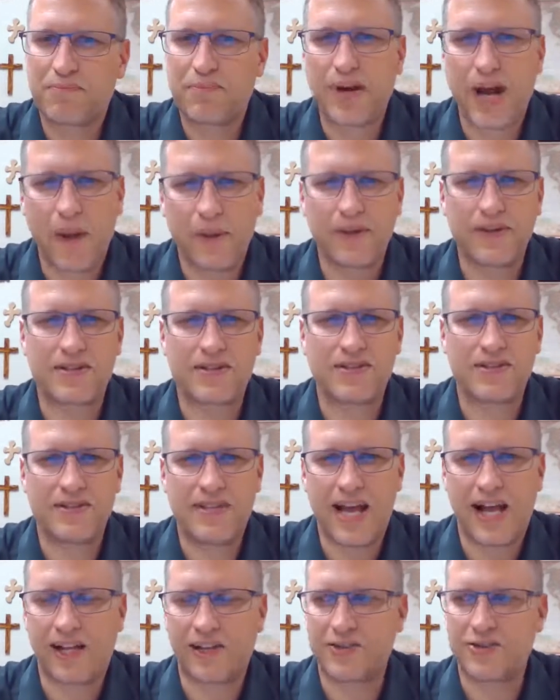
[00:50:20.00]
Probably just
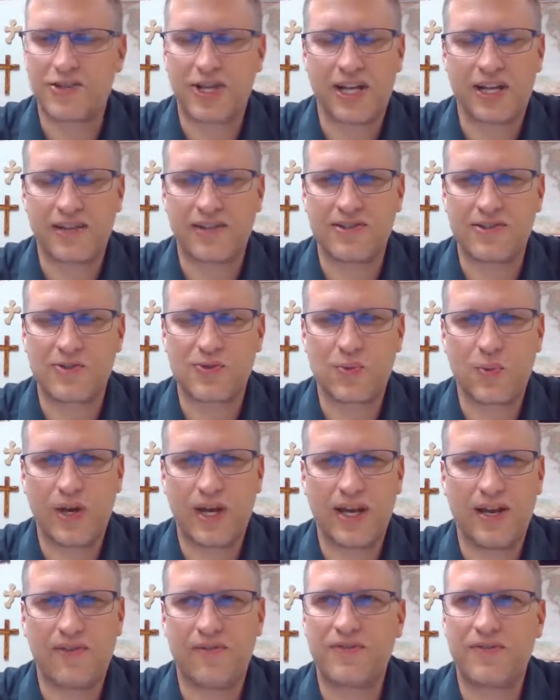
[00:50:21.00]
Dallas Jenkins'
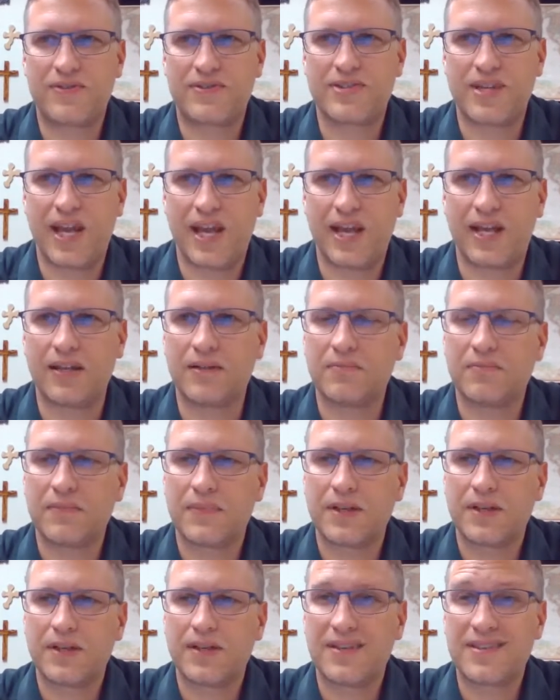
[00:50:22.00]
way of saying
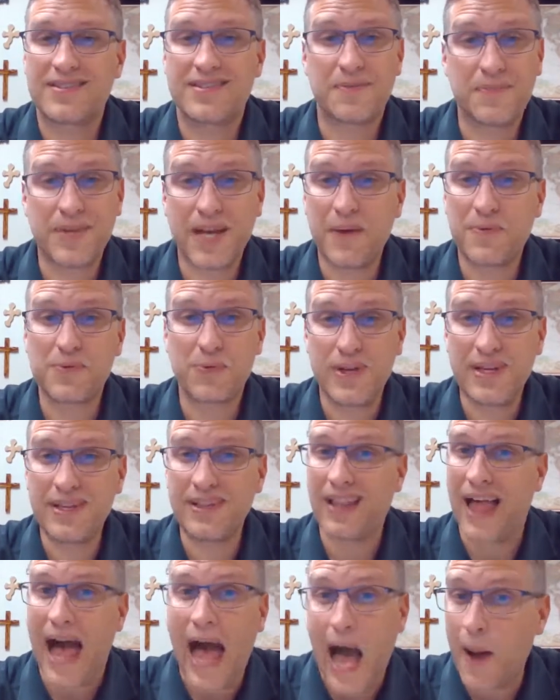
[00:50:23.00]
sometimes we
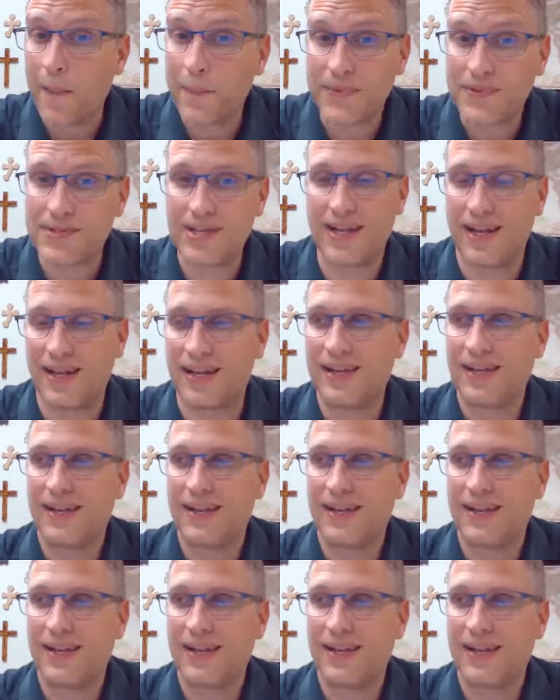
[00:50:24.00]
lapse.